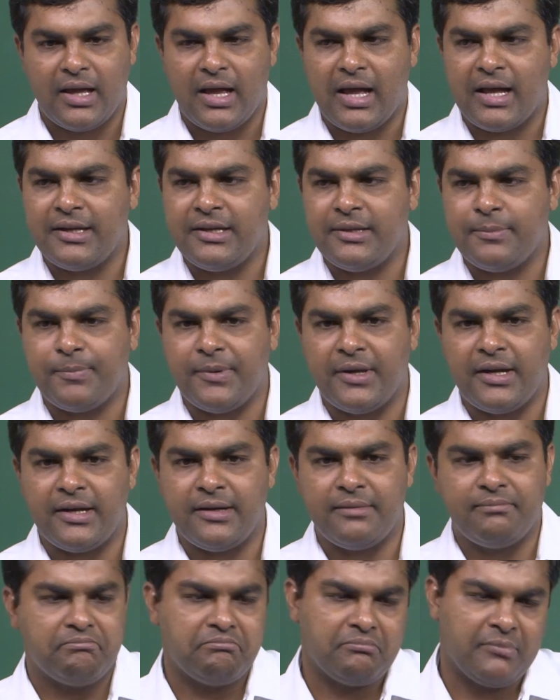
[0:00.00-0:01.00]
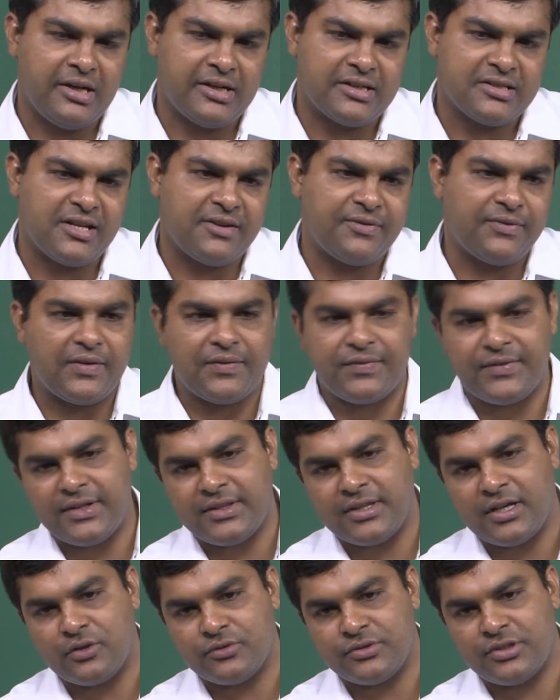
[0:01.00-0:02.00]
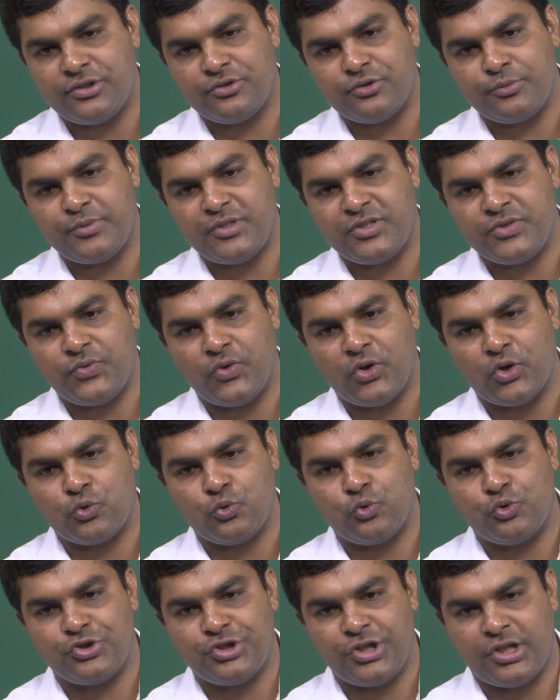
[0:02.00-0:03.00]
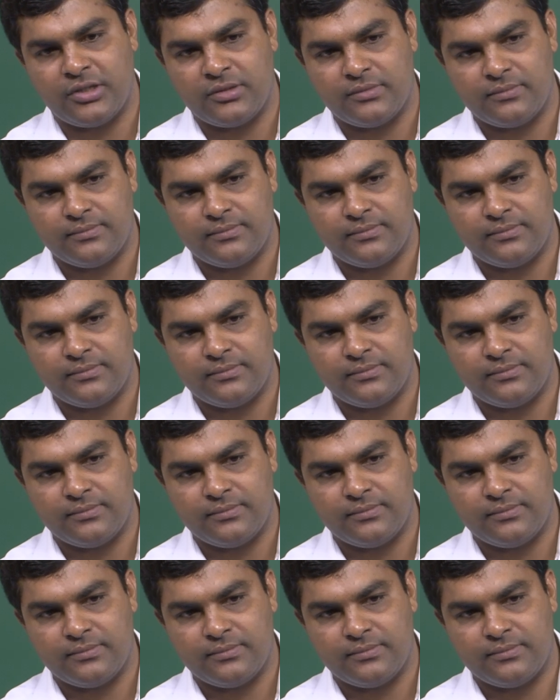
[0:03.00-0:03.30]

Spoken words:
and he paid, let us say, 50,000 rupees for coaching,